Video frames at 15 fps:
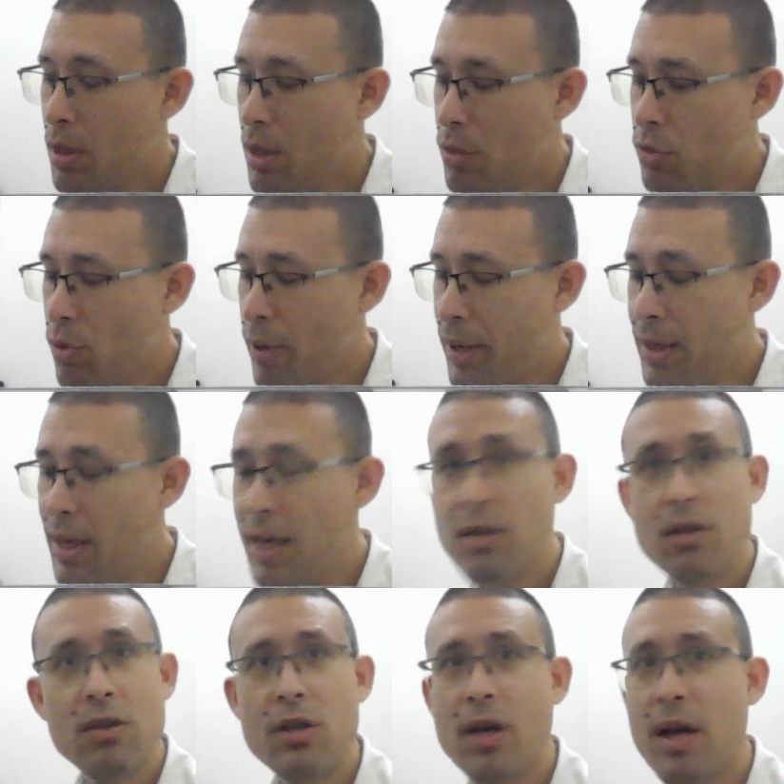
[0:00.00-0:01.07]
So
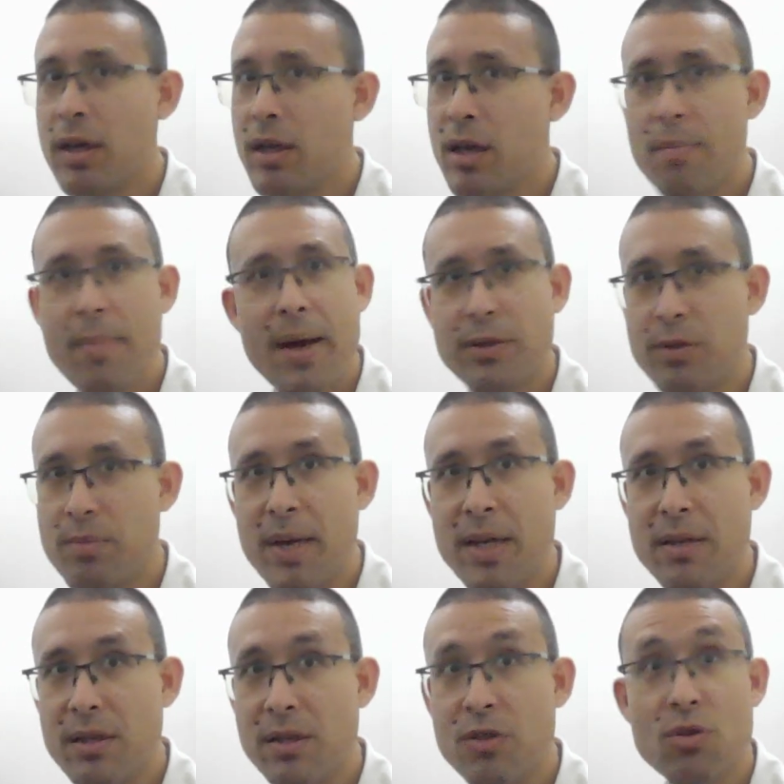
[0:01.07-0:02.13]
again, you got to come back to the
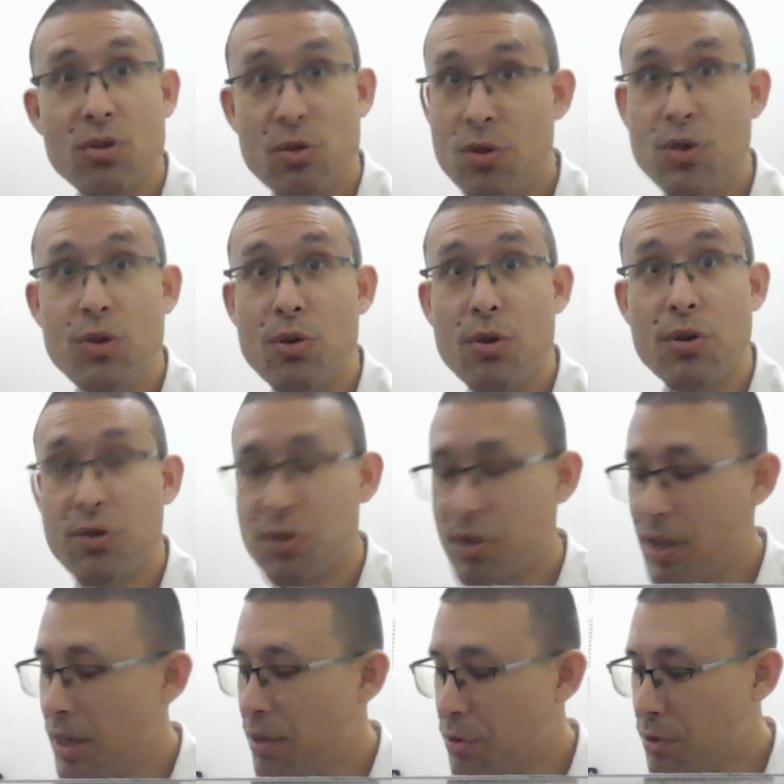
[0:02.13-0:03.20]
basics. Do you know your
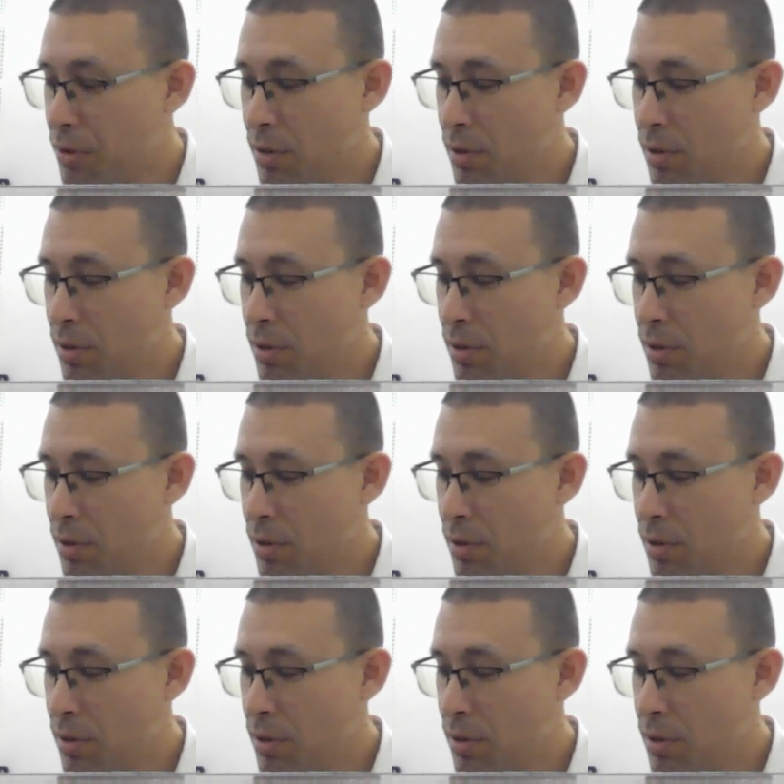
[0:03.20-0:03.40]
scales?